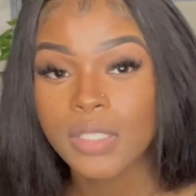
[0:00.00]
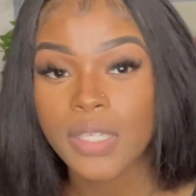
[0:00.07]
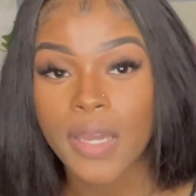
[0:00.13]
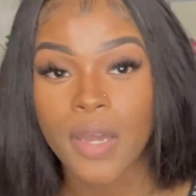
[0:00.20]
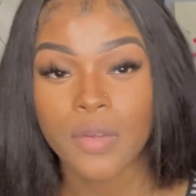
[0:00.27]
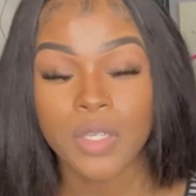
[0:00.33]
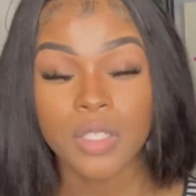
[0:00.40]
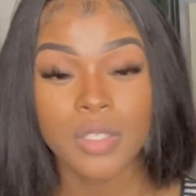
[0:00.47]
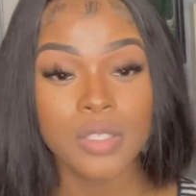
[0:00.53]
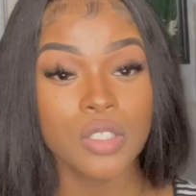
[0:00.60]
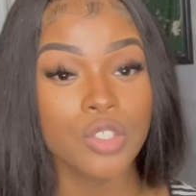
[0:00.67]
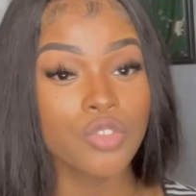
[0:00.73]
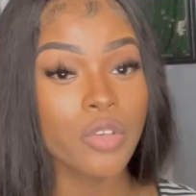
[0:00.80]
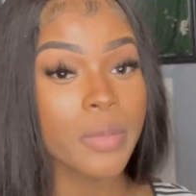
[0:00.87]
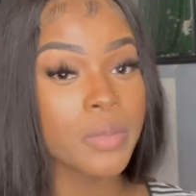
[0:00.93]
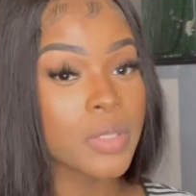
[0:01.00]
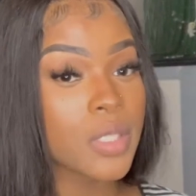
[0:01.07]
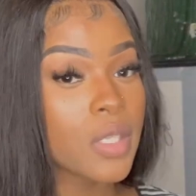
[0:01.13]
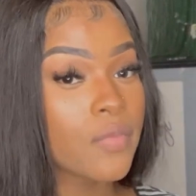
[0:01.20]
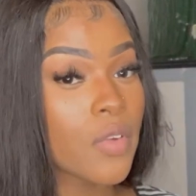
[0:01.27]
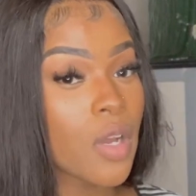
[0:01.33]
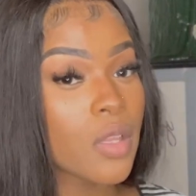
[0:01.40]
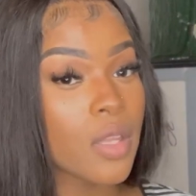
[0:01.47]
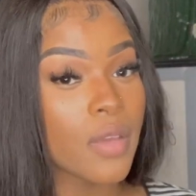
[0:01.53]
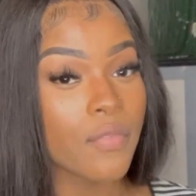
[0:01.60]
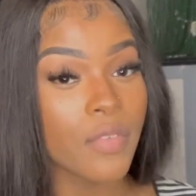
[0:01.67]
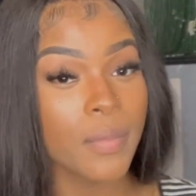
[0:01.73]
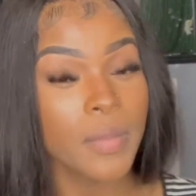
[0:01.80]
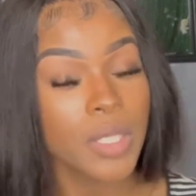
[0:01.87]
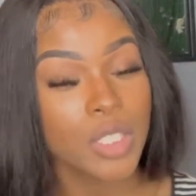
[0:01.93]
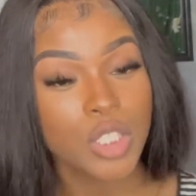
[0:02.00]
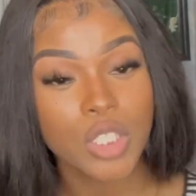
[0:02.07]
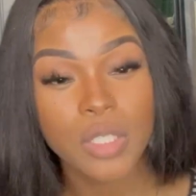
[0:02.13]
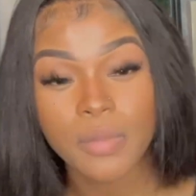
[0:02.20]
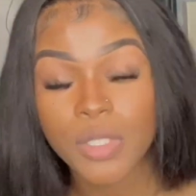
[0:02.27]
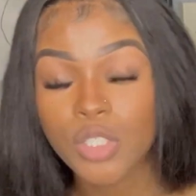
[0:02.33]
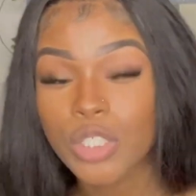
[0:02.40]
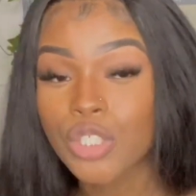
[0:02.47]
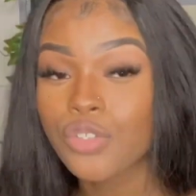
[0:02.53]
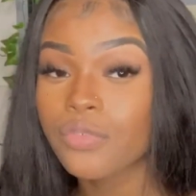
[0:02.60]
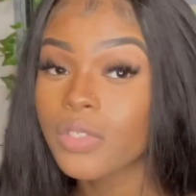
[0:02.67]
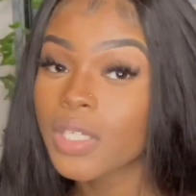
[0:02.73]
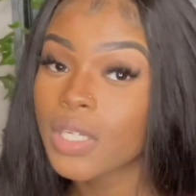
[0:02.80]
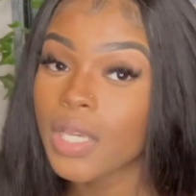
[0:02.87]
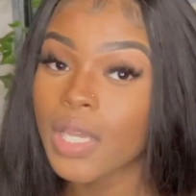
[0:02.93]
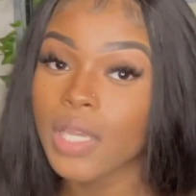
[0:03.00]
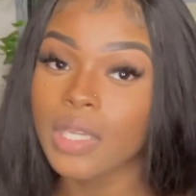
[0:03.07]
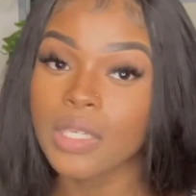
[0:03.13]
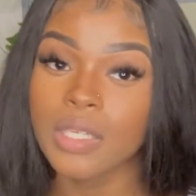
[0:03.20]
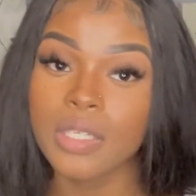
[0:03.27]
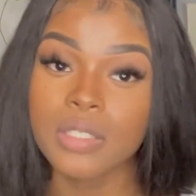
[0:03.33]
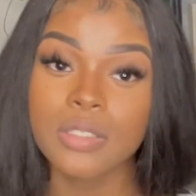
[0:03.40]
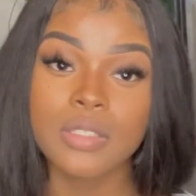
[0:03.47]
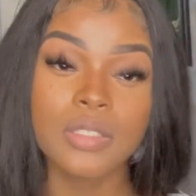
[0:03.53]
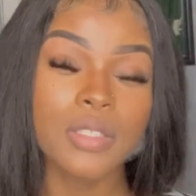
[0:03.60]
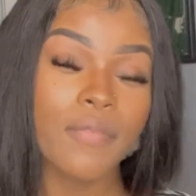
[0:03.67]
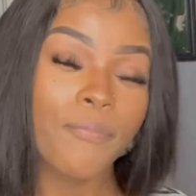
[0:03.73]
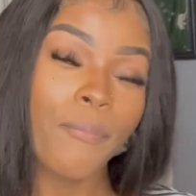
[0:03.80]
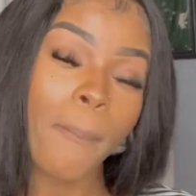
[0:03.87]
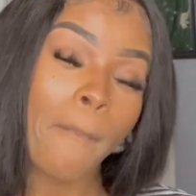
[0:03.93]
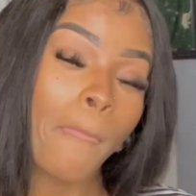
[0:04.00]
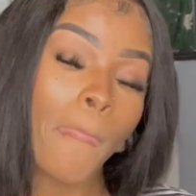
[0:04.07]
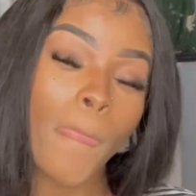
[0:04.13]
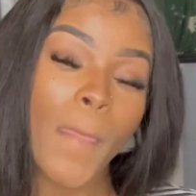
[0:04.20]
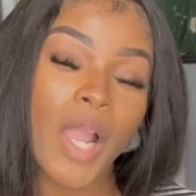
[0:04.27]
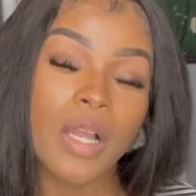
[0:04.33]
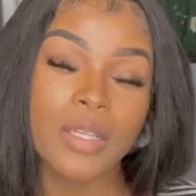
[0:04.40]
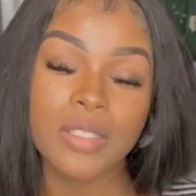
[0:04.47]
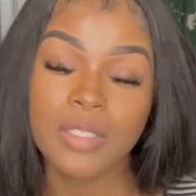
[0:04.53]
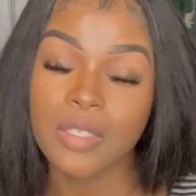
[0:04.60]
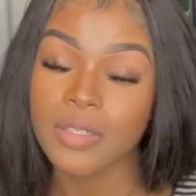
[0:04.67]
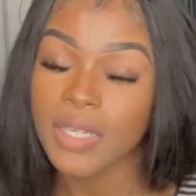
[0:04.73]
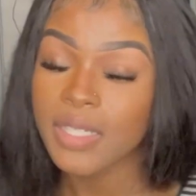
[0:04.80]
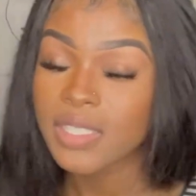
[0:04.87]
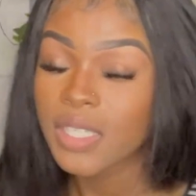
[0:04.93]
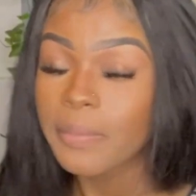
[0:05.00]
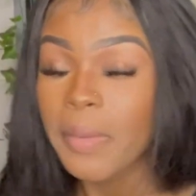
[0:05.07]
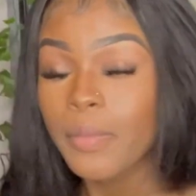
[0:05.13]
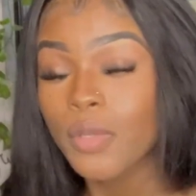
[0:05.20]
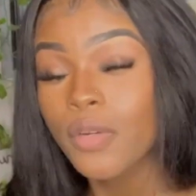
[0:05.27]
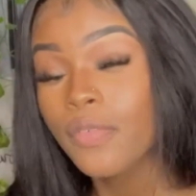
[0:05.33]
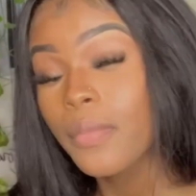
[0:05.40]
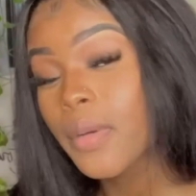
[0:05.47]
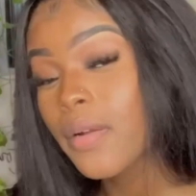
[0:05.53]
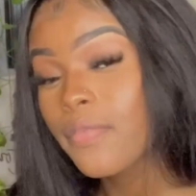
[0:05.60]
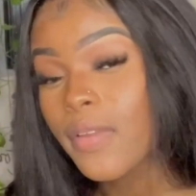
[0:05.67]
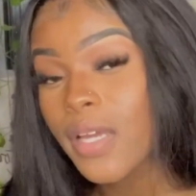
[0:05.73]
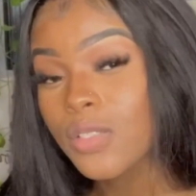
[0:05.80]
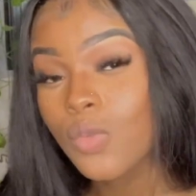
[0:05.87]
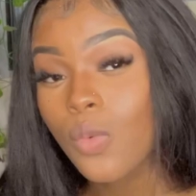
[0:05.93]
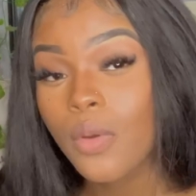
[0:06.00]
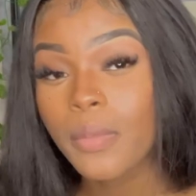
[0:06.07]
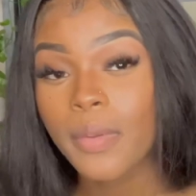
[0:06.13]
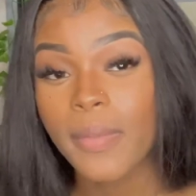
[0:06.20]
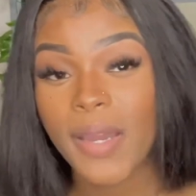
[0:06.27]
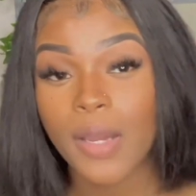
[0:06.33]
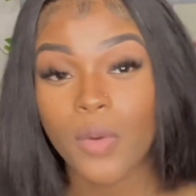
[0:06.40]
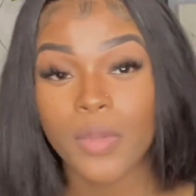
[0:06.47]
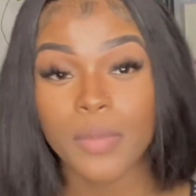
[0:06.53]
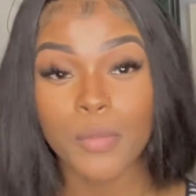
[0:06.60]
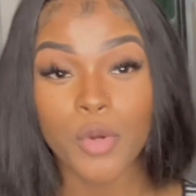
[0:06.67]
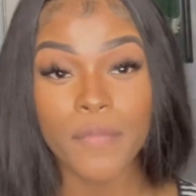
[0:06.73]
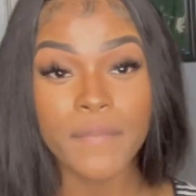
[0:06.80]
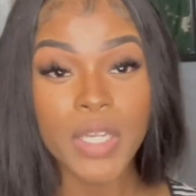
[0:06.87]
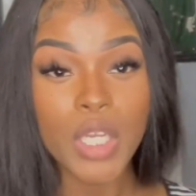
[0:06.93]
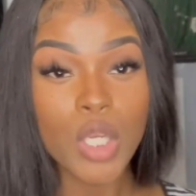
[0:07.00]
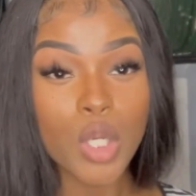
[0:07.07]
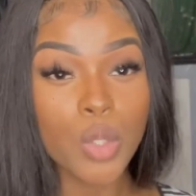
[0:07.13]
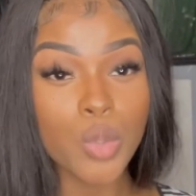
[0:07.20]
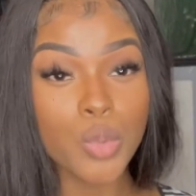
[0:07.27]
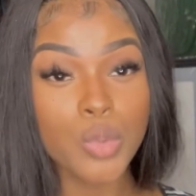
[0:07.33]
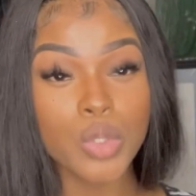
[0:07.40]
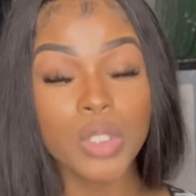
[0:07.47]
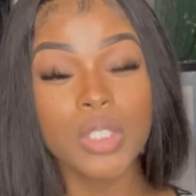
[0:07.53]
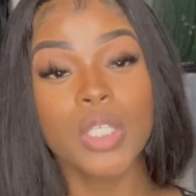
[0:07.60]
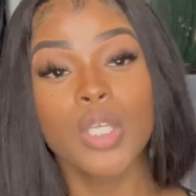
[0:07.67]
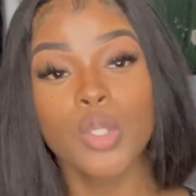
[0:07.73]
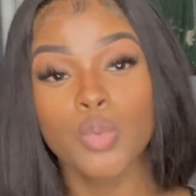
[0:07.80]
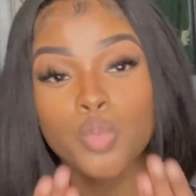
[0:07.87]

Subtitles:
down in the description for all the information. Make sure you read it. And until next time, my beautiful butterflies, we'll be back with more videos. Bye.